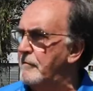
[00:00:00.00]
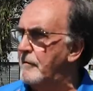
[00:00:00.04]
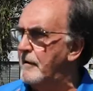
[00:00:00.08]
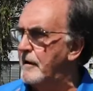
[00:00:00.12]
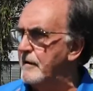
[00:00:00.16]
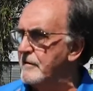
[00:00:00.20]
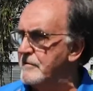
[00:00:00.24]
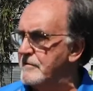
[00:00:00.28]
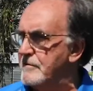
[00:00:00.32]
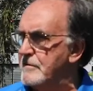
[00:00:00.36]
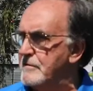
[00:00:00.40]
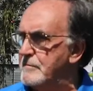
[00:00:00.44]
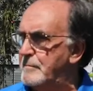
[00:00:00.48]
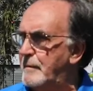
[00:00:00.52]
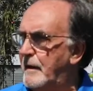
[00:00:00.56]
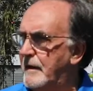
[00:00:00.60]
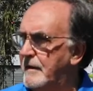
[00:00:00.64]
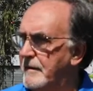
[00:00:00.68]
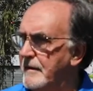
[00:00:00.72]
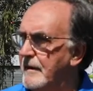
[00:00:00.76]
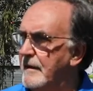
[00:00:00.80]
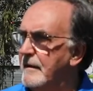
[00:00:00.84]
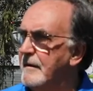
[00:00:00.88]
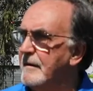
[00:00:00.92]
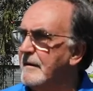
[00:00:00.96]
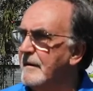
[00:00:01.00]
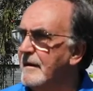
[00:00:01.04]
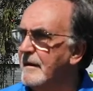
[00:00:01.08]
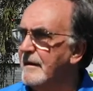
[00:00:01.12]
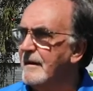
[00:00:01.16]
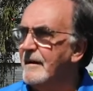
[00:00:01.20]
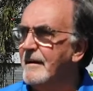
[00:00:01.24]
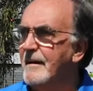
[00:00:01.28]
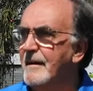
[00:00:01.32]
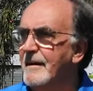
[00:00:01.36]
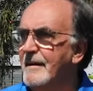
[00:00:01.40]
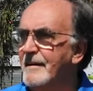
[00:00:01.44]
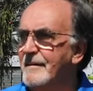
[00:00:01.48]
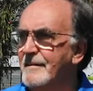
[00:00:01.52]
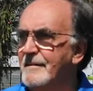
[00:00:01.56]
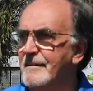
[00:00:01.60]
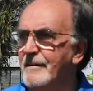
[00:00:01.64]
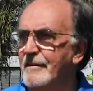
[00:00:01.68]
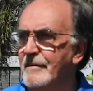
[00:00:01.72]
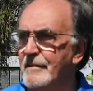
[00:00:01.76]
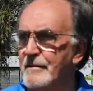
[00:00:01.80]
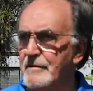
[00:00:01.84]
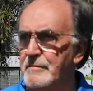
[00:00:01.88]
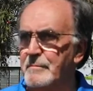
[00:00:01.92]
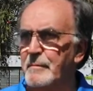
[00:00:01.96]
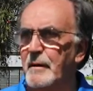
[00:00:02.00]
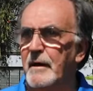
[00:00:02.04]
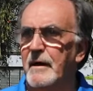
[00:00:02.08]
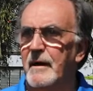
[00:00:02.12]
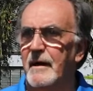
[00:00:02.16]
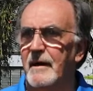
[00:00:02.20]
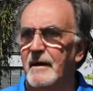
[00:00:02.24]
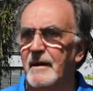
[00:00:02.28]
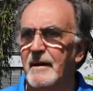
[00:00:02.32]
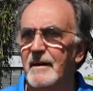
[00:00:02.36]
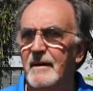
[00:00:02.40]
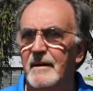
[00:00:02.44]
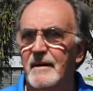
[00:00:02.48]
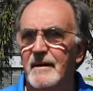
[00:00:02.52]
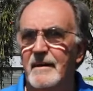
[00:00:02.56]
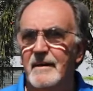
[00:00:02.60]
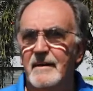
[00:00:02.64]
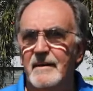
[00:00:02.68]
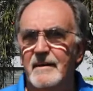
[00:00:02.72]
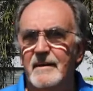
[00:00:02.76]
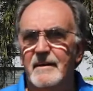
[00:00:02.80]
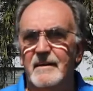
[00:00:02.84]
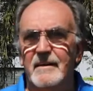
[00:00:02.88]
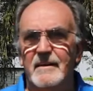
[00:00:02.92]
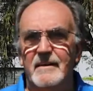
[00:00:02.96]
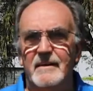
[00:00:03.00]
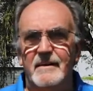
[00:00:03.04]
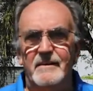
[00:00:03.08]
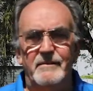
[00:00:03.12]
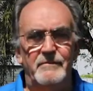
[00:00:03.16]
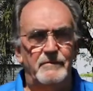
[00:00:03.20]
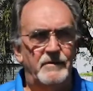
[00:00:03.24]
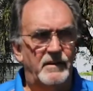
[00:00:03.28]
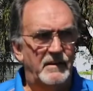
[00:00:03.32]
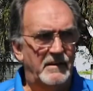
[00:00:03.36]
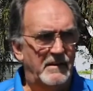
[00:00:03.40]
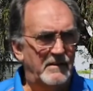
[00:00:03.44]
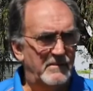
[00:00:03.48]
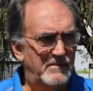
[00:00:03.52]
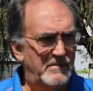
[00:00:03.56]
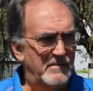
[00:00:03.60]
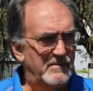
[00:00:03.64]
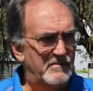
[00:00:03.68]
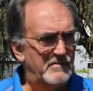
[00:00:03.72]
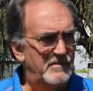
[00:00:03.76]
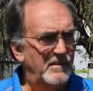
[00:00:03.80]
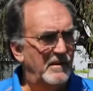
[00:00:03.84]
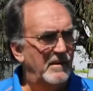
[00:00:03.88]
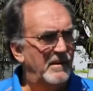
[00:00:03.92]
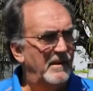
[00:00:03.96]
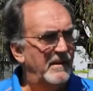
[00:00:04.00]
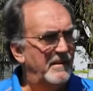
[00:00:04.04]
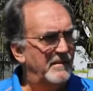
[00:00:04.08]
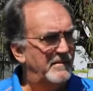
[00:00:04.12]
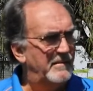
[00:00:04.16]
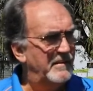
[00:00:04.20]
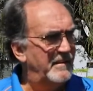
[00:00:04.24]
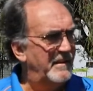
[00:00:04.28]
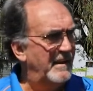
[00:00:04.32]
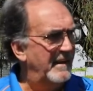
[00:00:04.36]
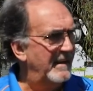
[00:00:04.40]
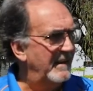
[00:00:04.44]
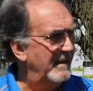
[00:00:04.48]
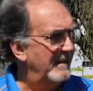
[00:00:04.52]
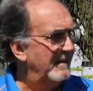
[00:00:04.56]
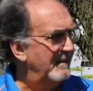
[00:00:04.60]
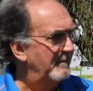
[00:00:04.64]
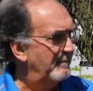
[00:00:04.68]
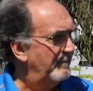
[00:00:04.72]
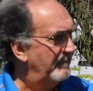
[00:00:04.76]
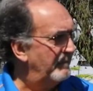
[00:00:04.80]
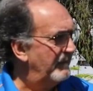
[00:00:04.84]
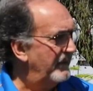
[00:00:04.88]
roses back then to this park, and I guess it's still here today.